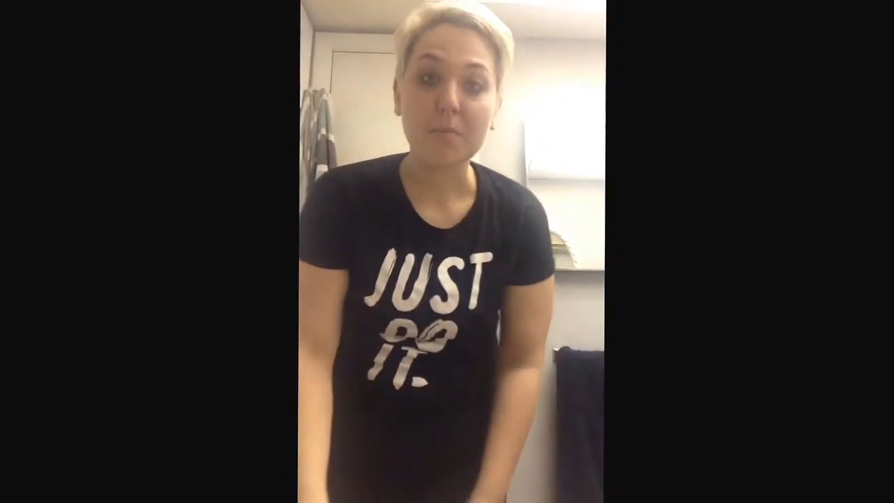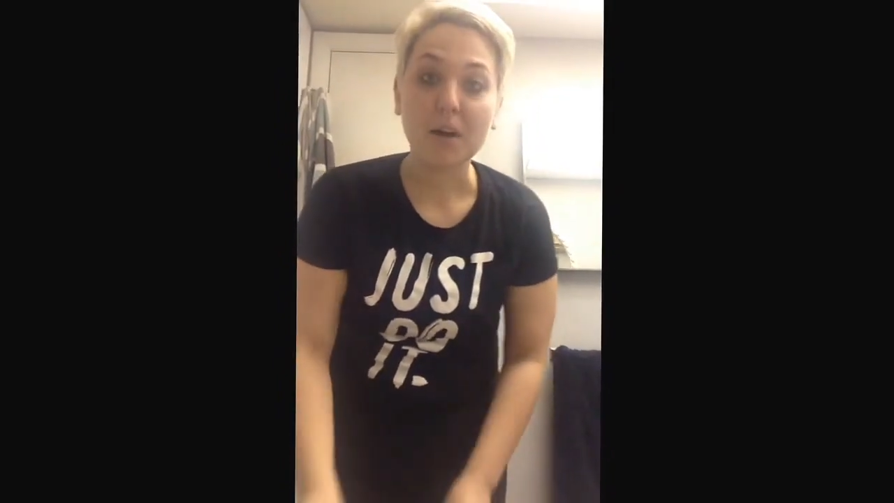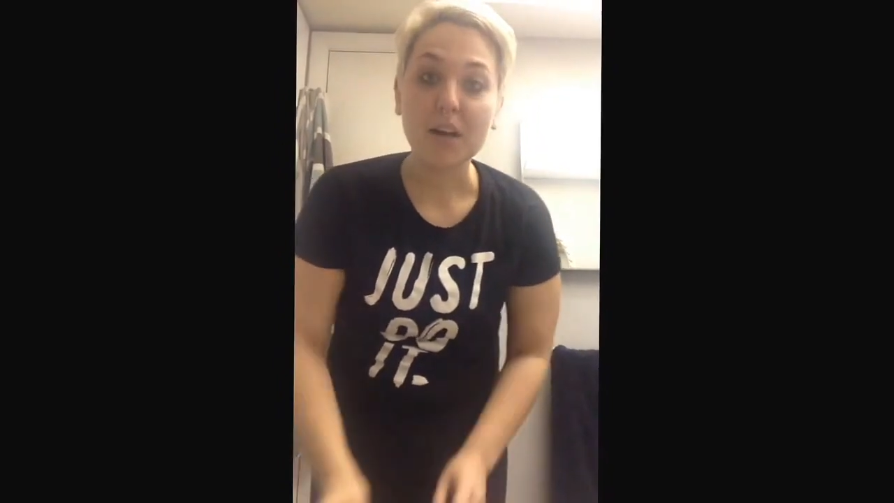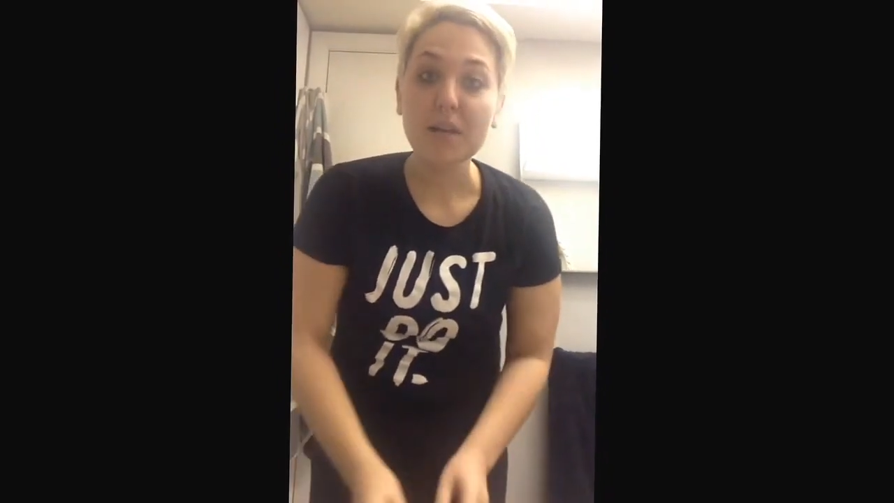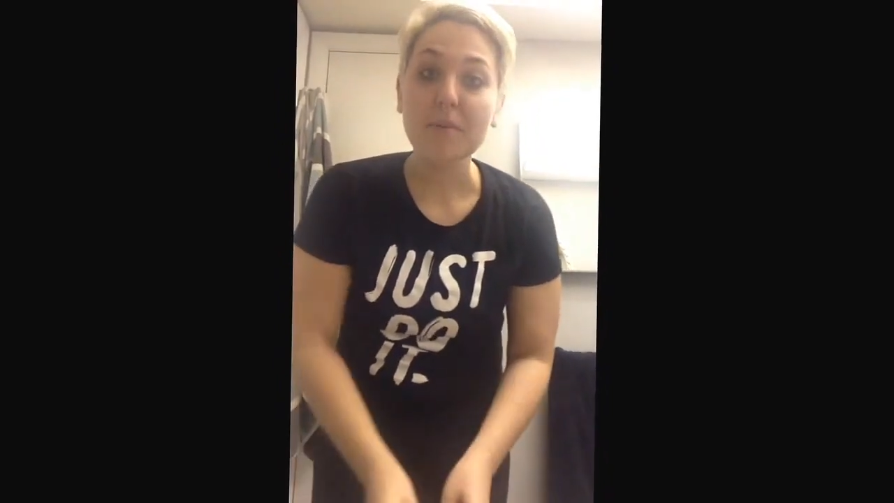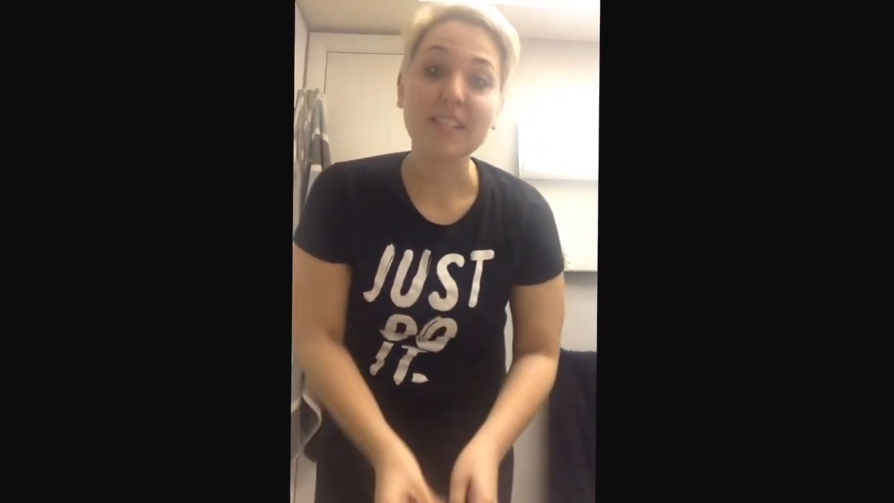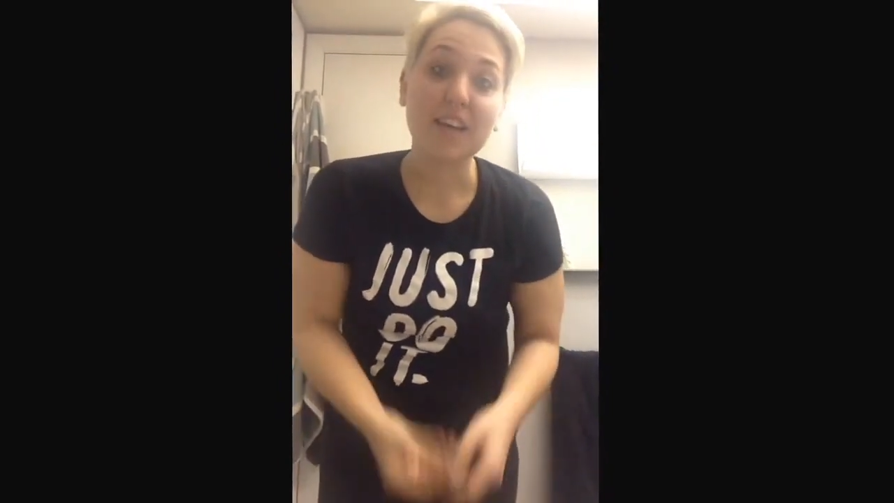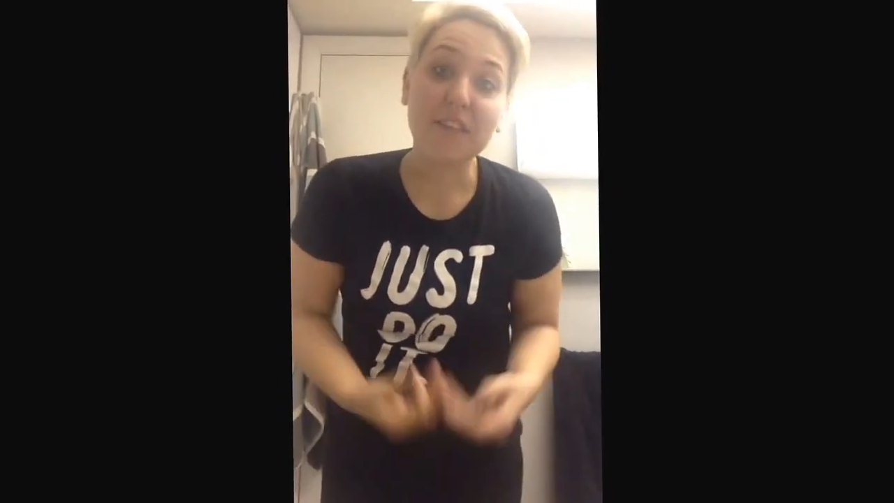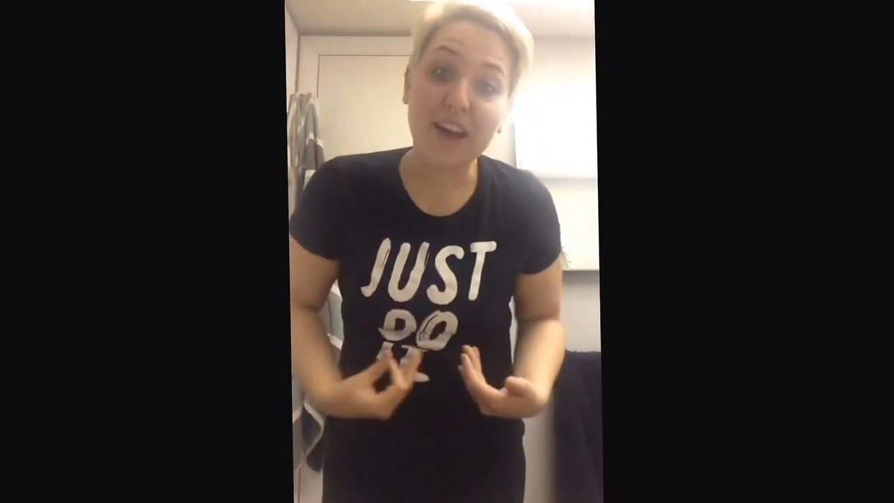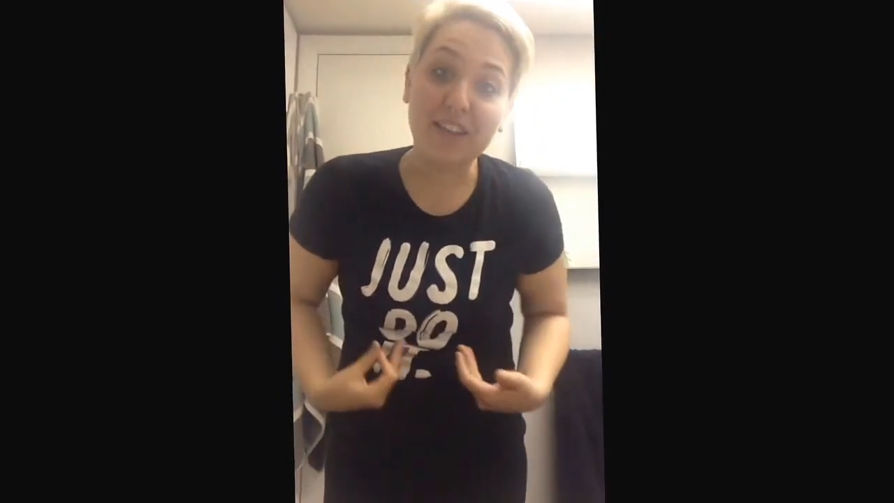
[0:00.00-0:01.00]
body because
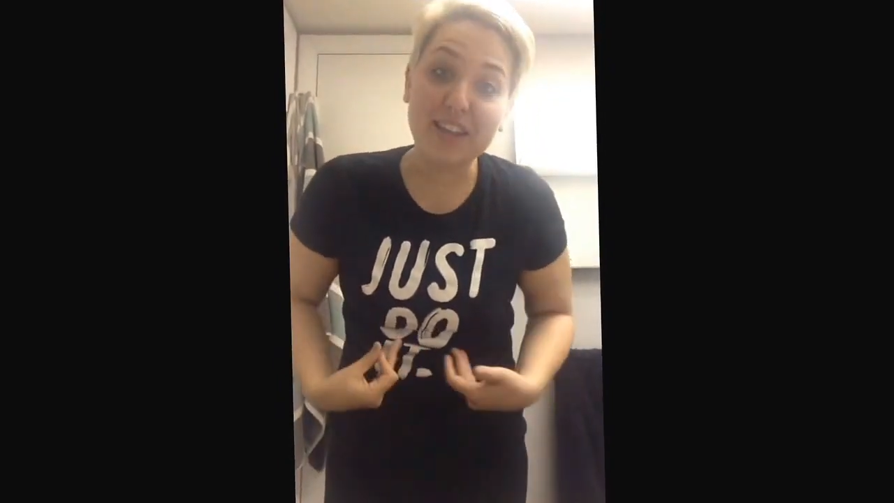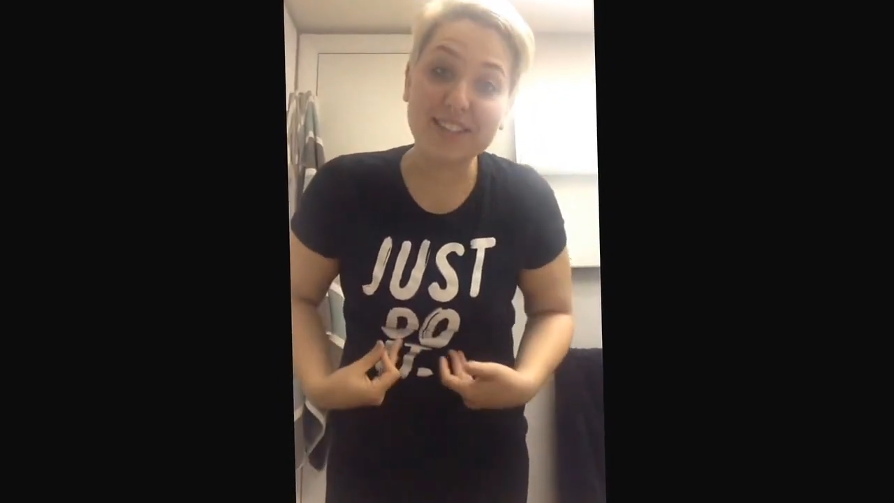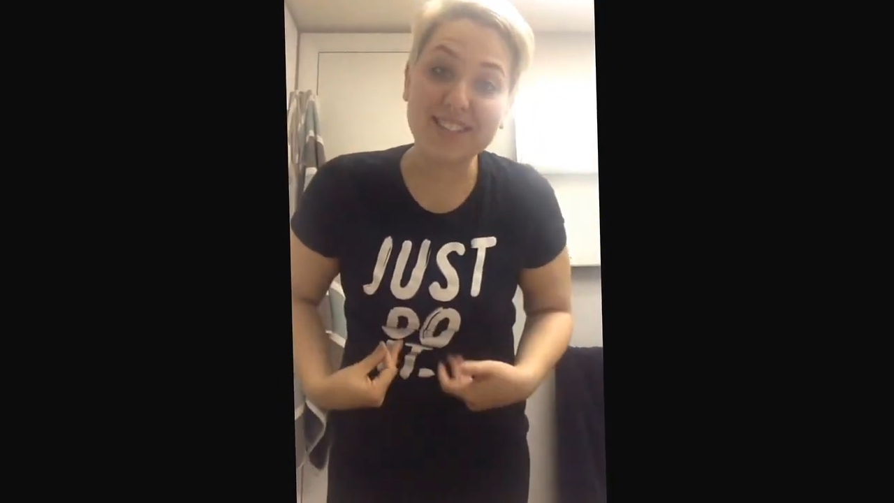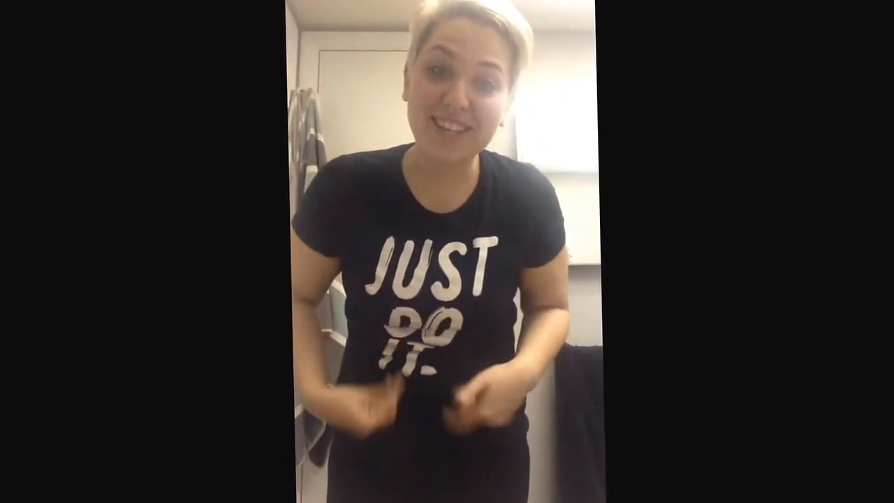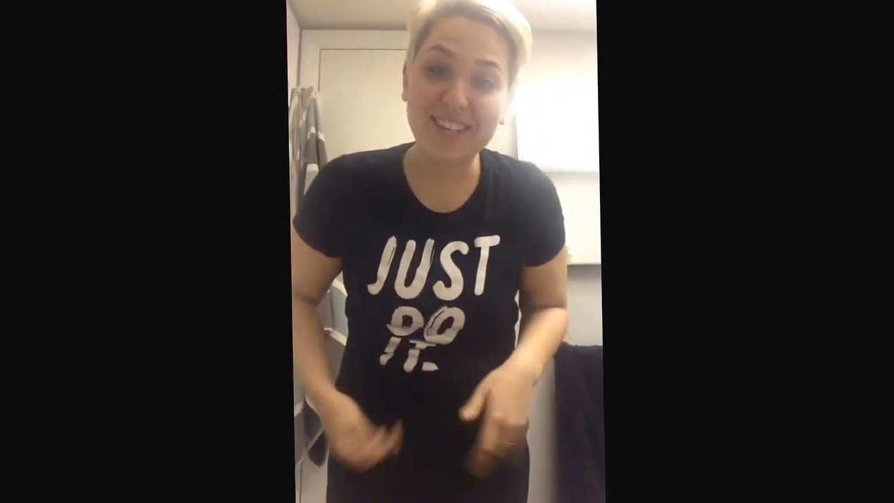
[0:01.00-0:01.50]
I've had this